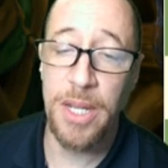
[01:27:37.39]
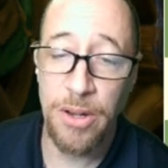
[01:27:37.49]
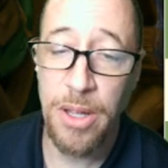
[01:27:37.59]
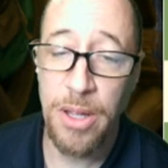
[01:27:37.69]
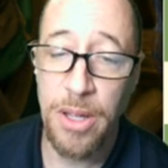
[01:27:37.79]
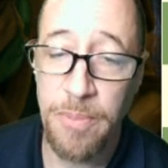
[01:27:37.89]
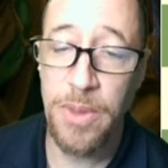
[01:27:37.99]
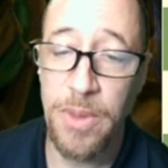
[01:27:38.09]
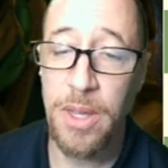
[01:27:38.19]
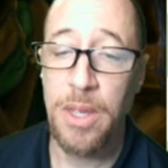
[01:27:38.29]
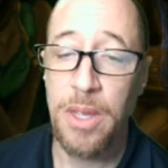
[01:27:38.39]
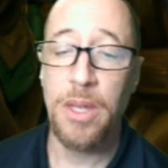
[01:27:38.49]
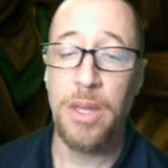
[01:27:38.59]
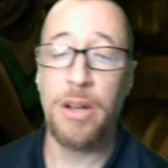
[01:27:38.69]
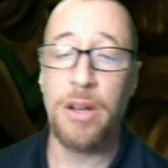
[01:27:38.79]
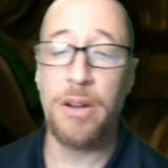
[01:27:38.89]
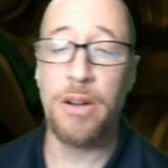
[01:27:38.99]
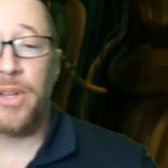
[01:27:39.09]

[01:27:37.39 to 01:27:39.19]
Yep. All right, so